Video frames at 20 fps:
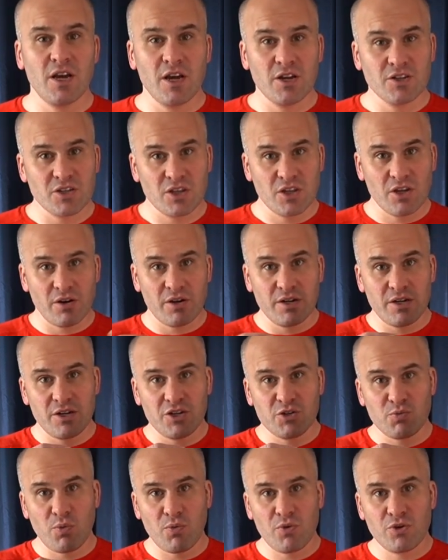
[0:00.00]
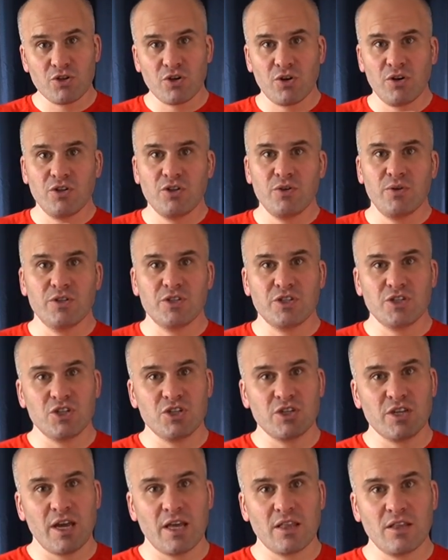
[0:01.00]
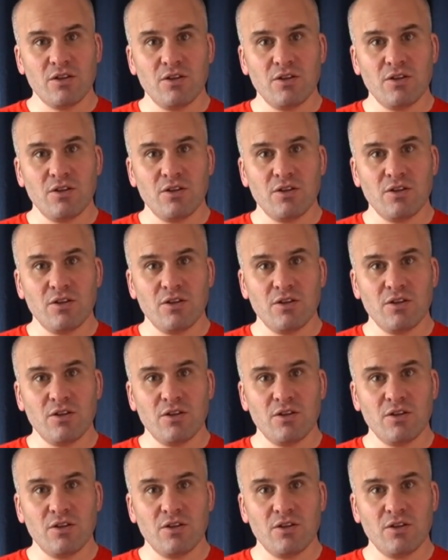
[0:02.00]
So the idea is, what we're trying to do is just get the